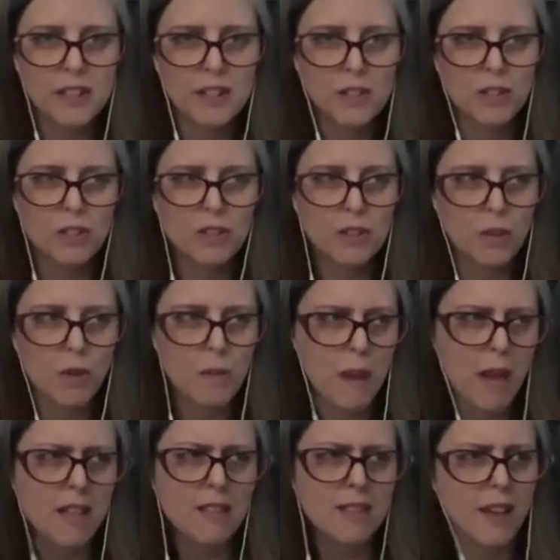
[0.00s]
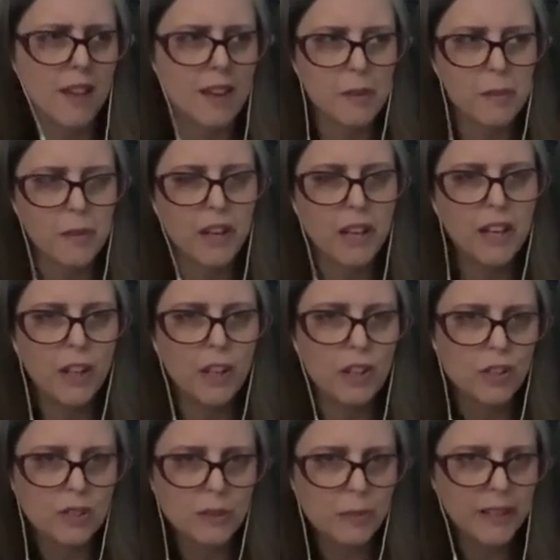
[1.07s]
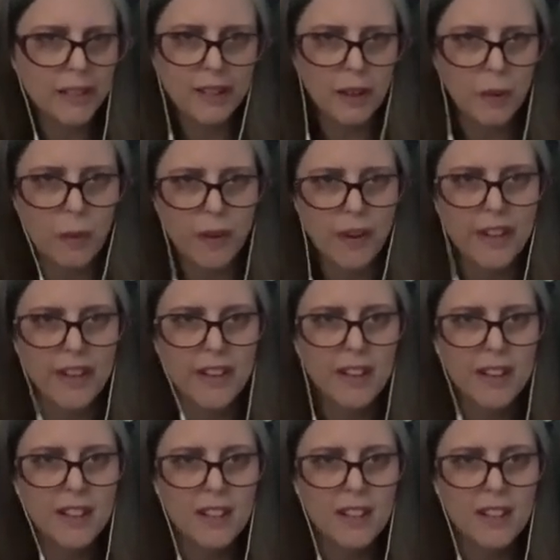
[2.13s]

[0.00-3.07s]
you just throw a mask on him, right? It could just be anyone.